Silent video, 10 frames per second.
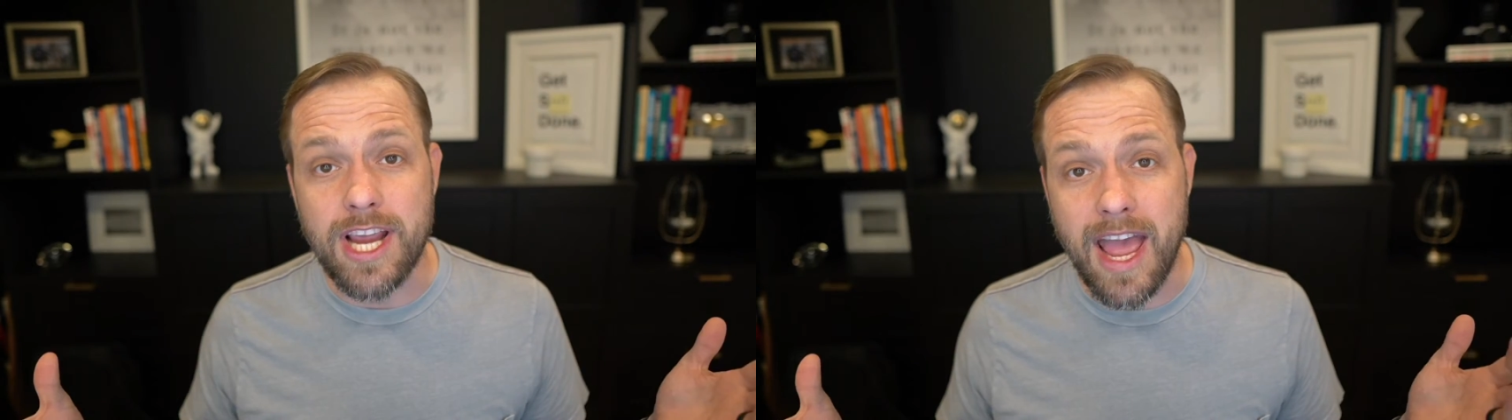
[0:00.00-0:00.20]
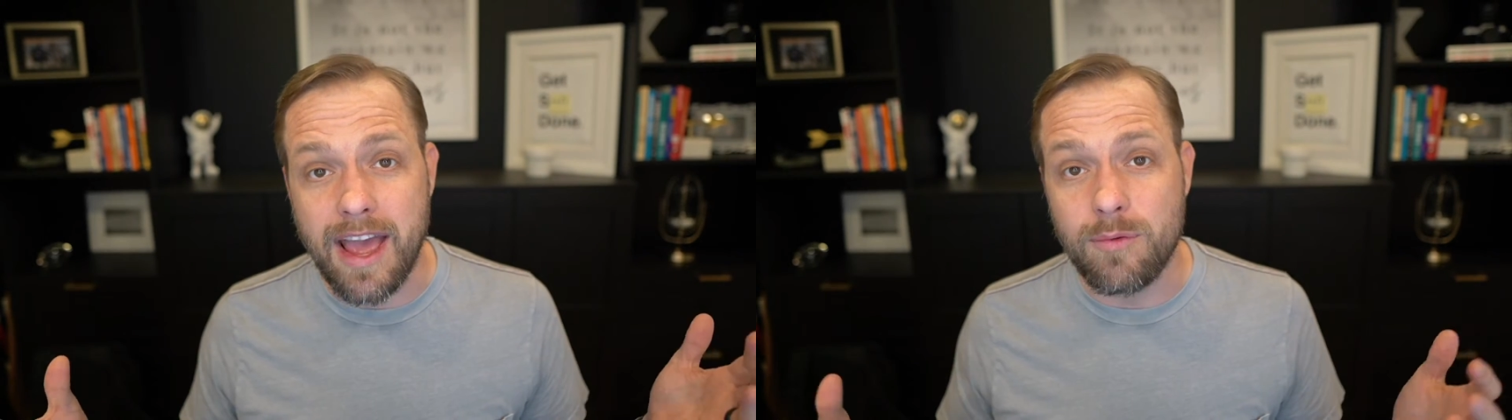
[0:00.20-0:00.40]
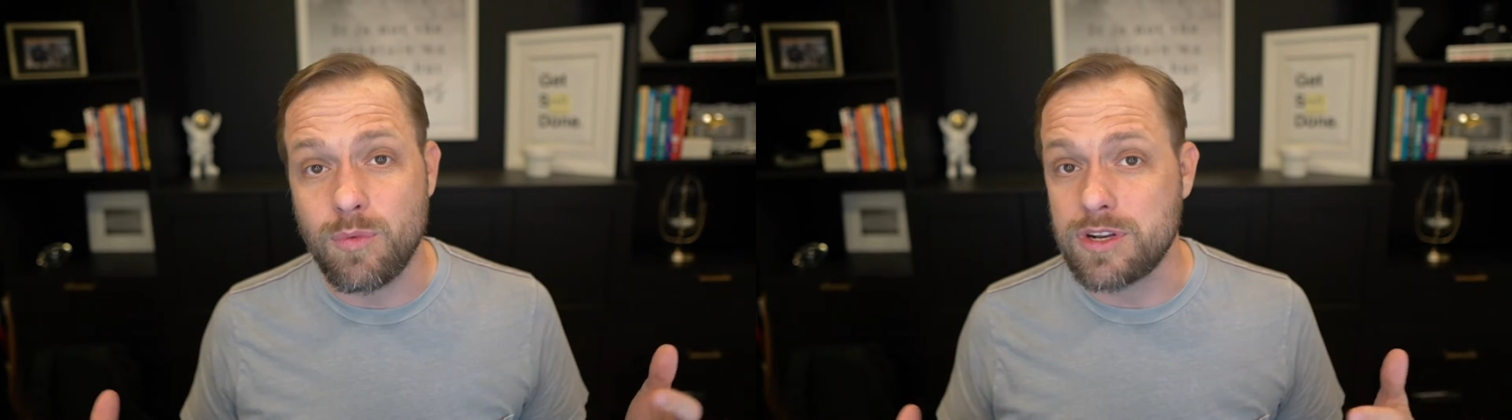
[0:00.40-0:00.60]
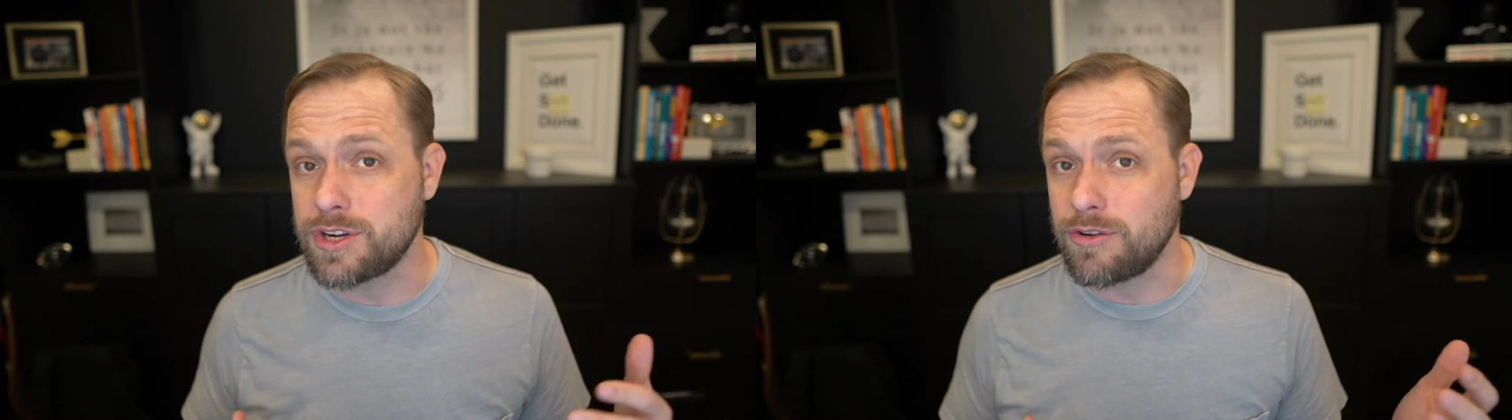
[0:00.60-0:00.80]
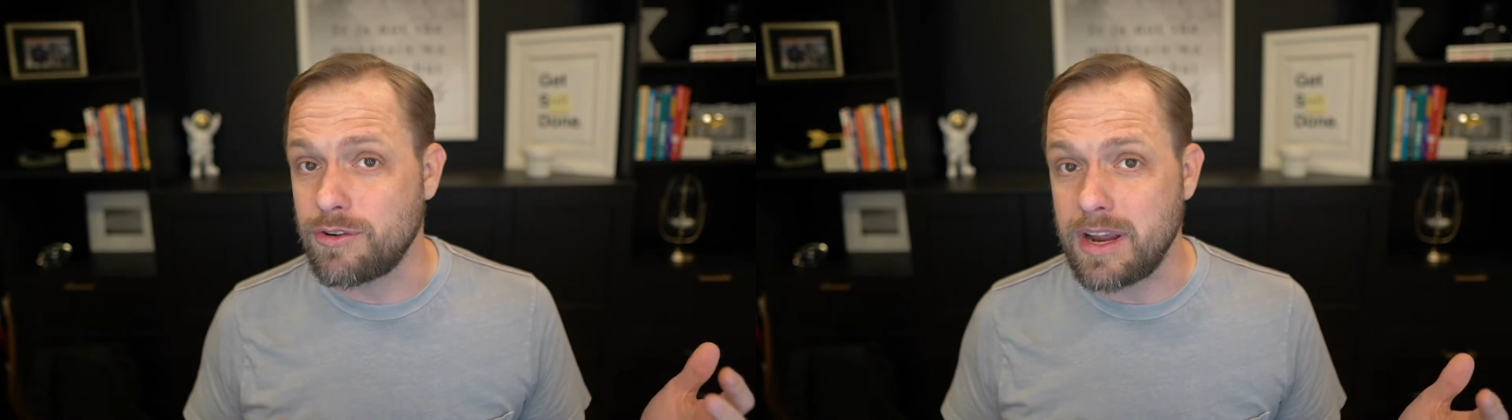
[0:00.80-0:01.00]
ad, which
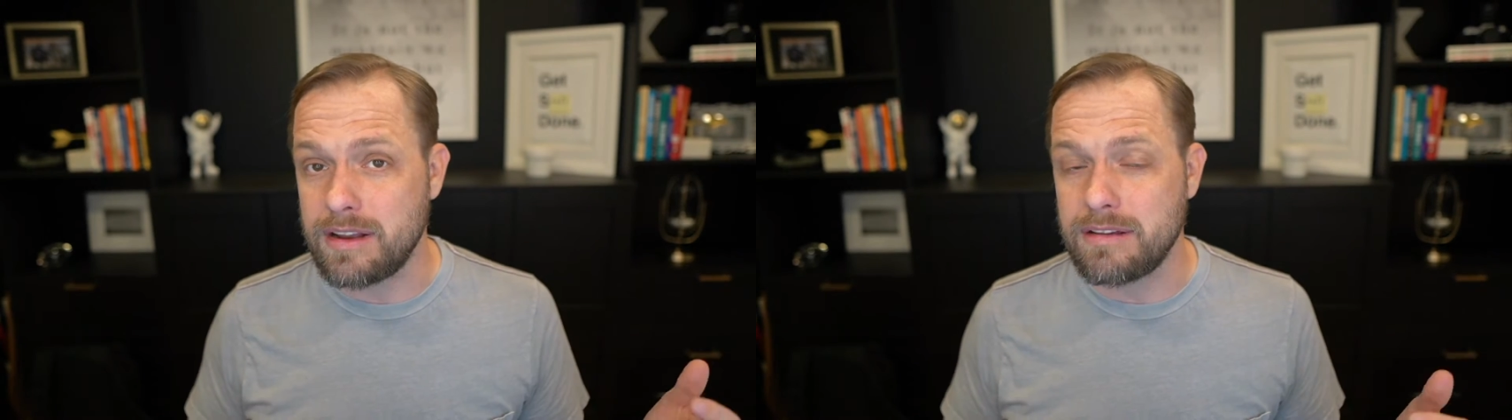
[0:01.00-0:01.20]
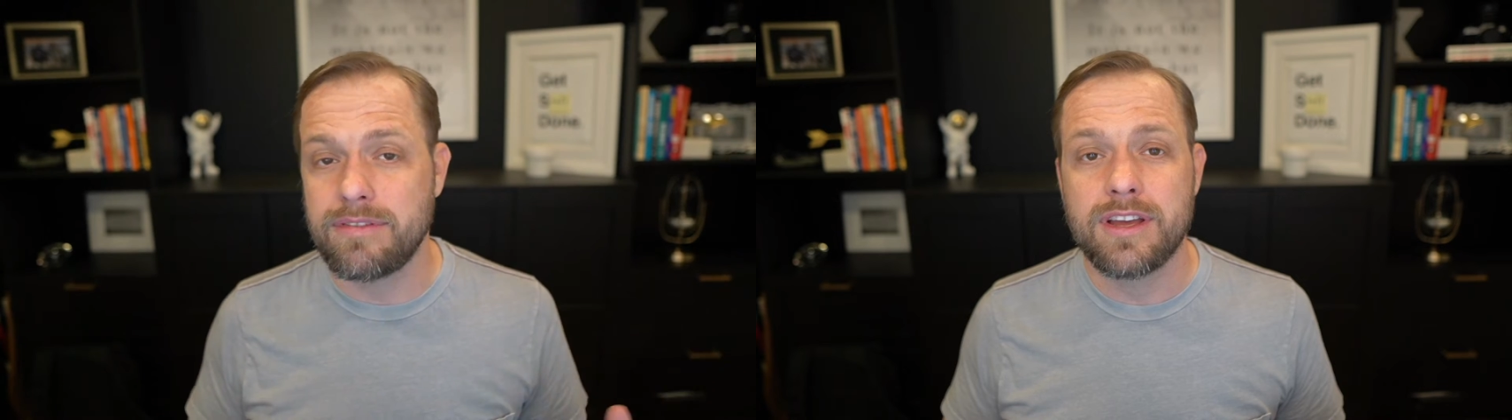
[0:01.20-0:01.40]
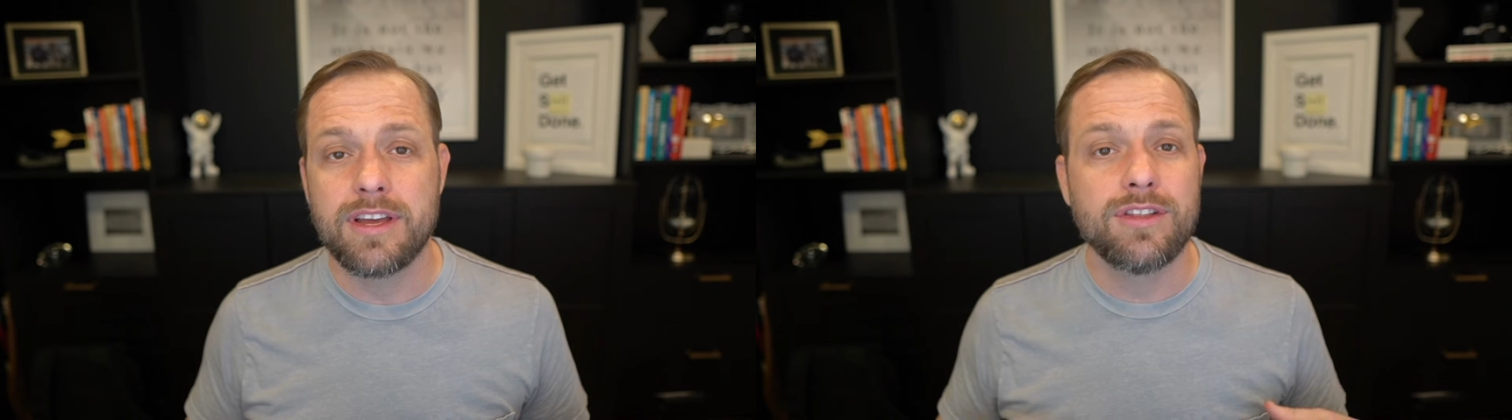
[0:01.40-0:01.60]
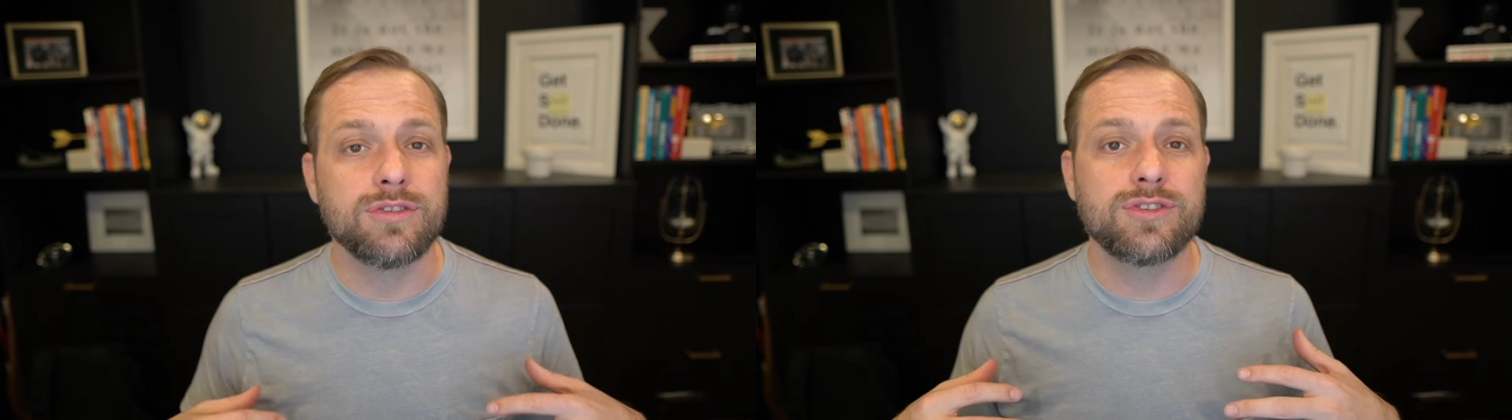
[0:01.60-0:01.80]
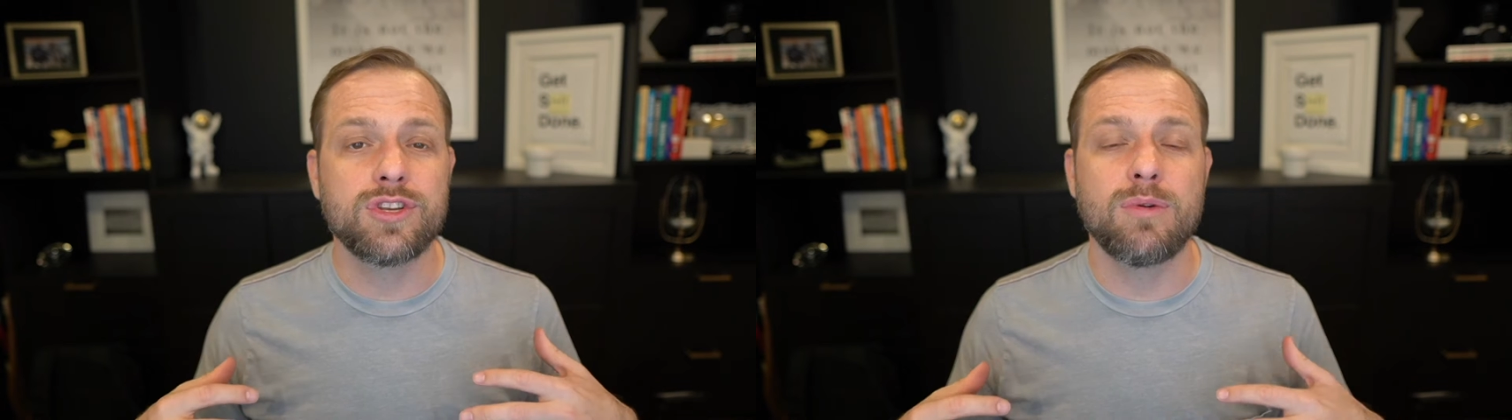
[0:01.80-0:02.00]
creative?
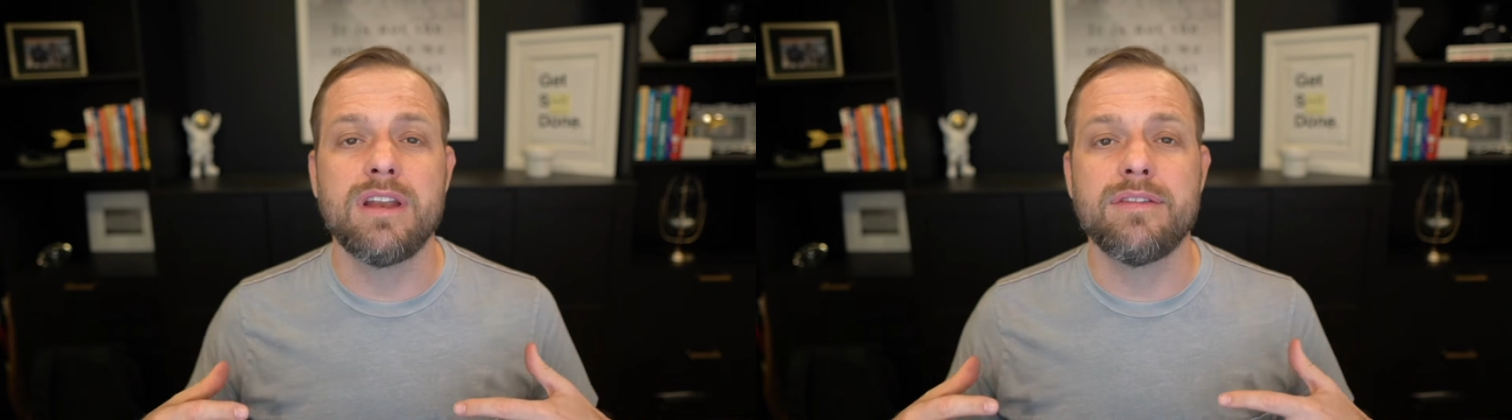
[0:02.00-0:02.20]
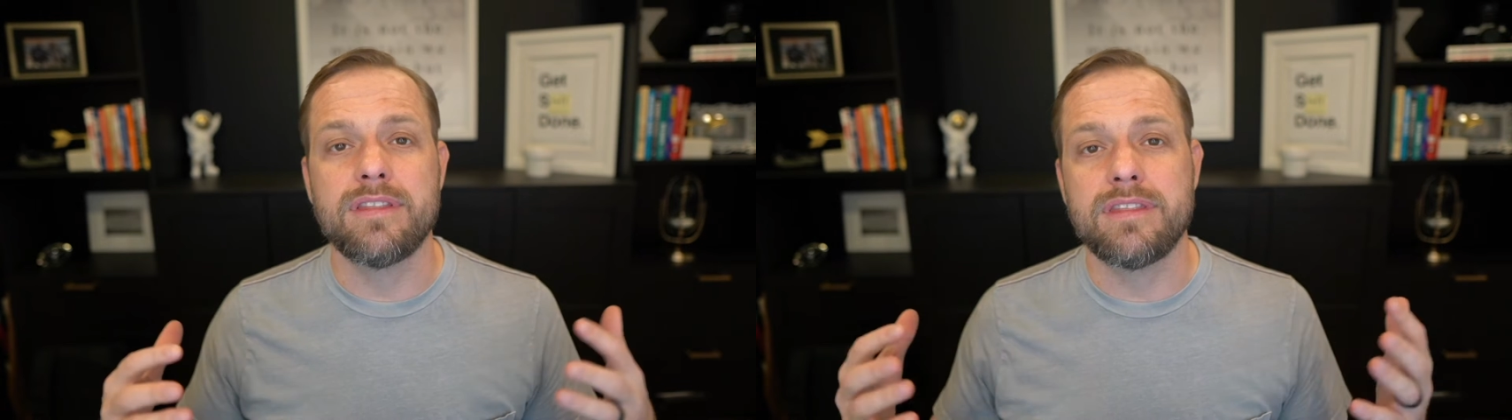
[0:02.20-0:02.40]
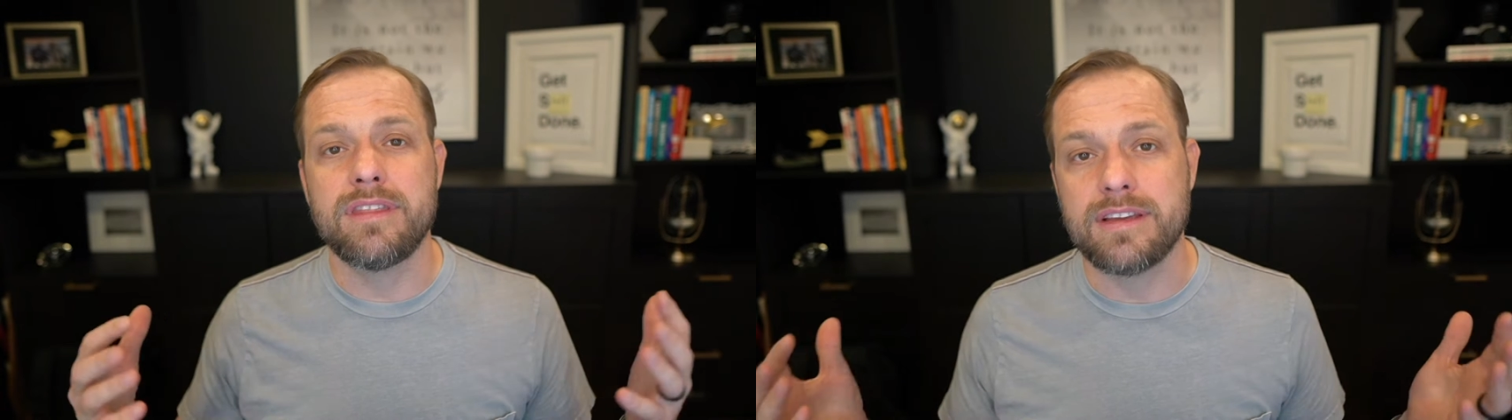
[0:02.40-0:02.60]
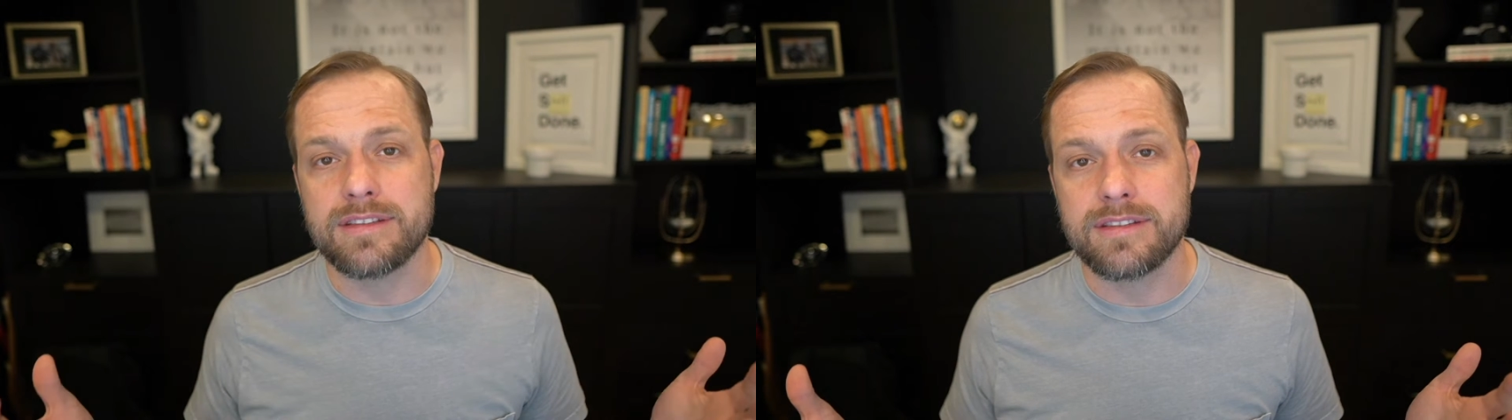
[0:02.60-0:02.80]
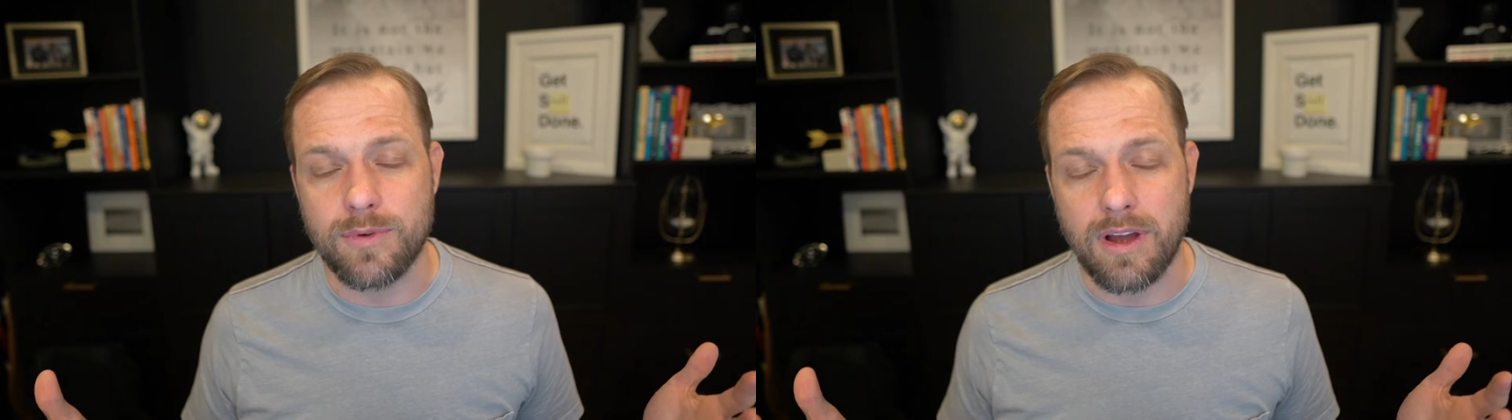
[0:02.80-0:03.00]
There's so many different
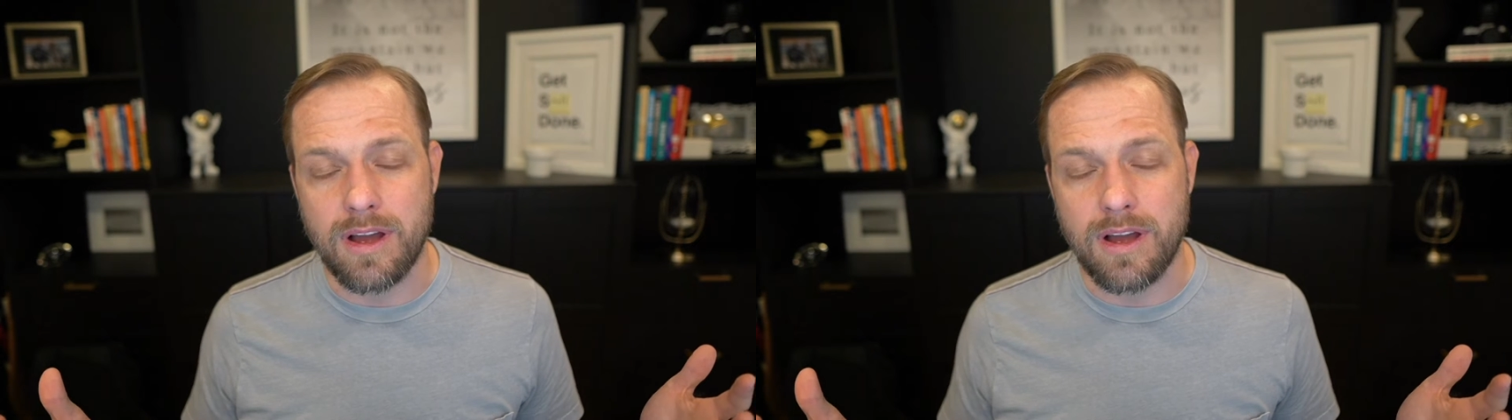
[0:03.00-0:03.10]
things